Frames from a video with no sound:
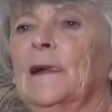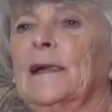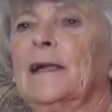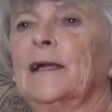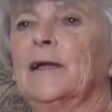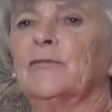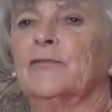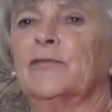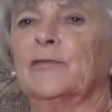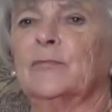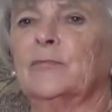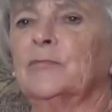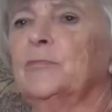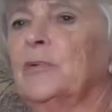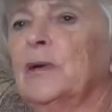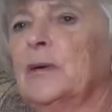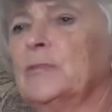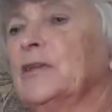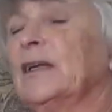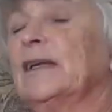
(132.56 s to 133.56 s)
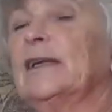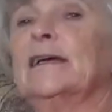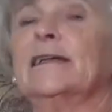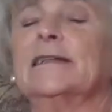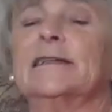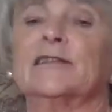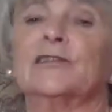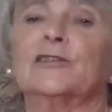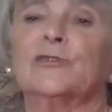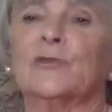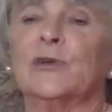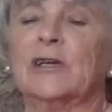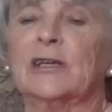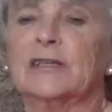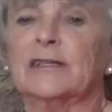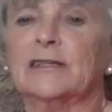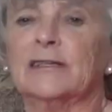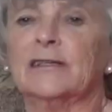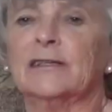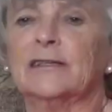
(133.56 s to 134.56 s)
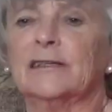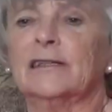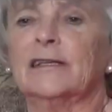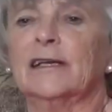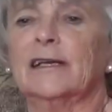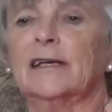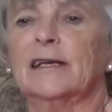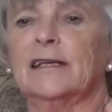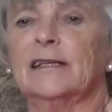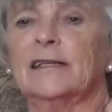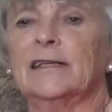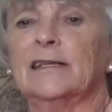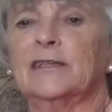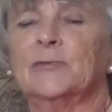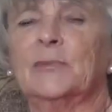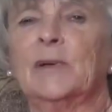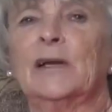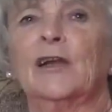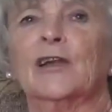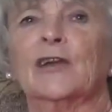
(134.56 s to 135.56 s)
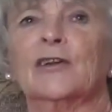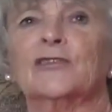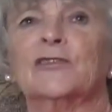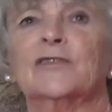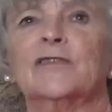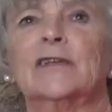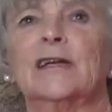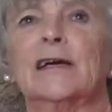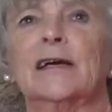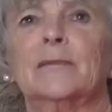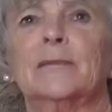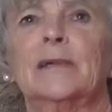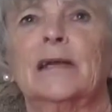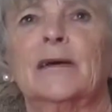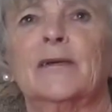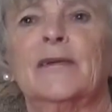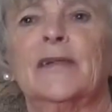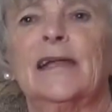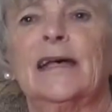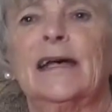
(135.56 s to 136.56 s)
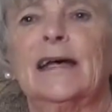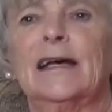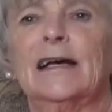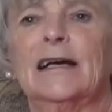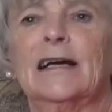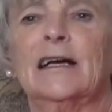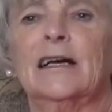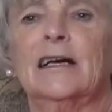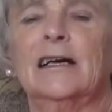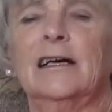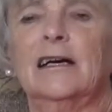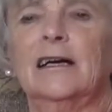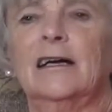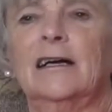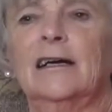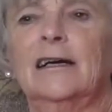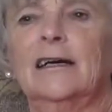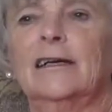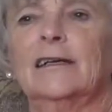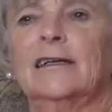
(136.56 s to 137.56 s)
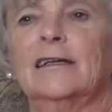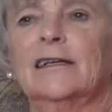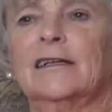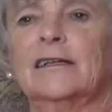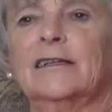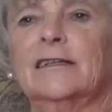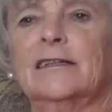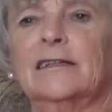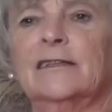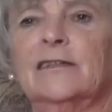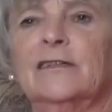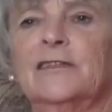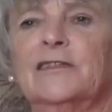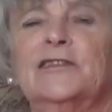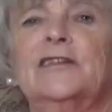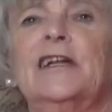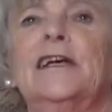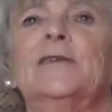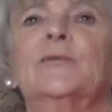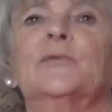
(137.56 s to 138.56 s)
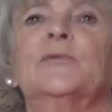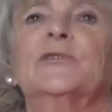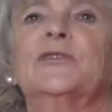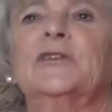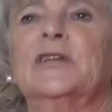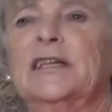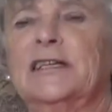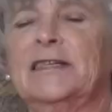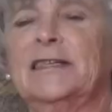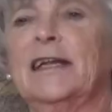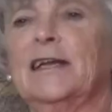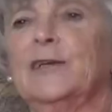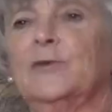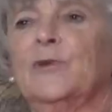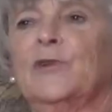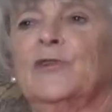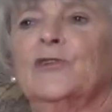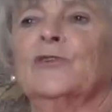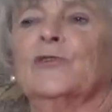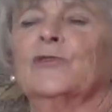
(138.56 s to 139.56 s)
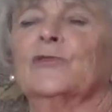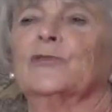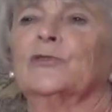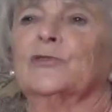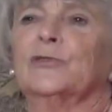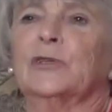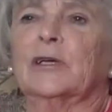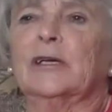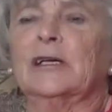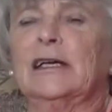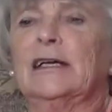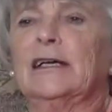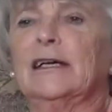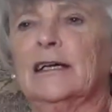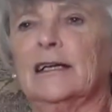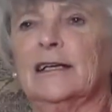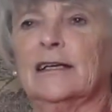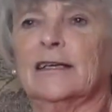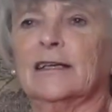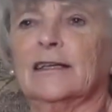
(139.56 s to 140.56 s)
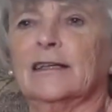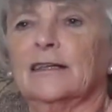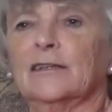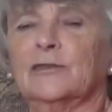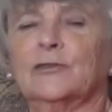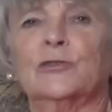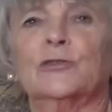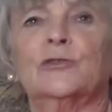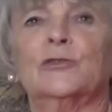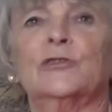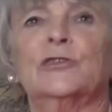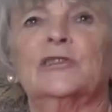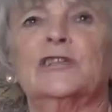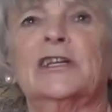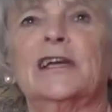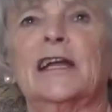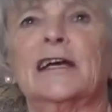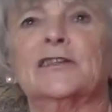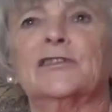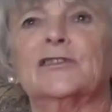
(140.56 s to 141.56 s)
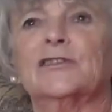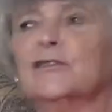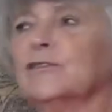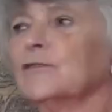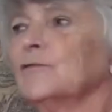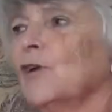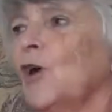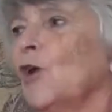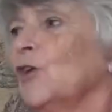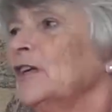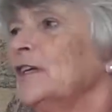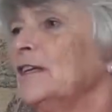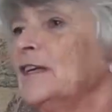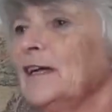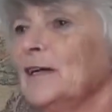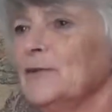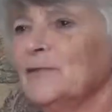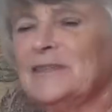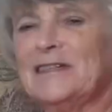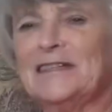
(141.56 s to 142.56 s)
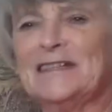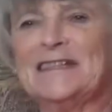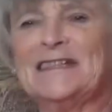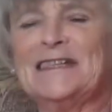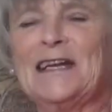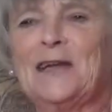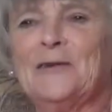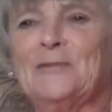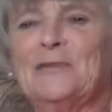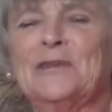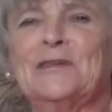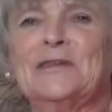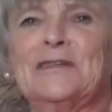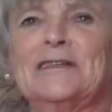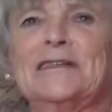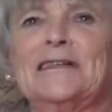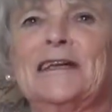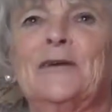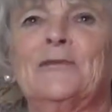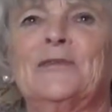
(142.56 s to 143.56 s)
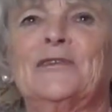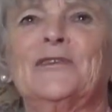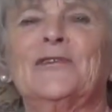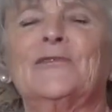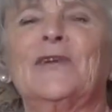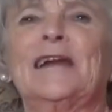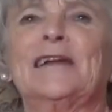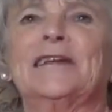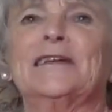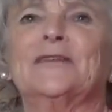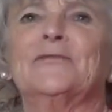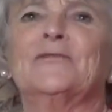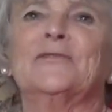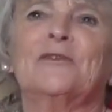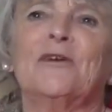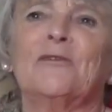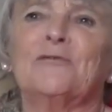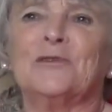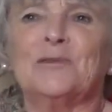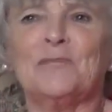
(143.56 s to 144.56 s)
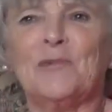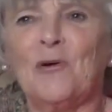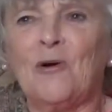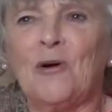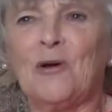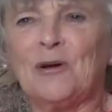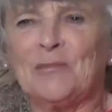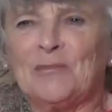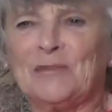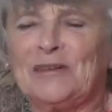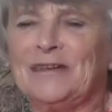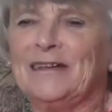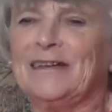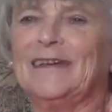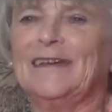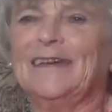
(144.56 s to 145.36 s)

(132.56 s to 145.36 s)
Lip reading: came from perhaps the Lake District, and they spent lots of time down there. And they stayed with us. It was good. It's a nice holiday, wasn't it? Stay with your relatives and go to Morecambe. And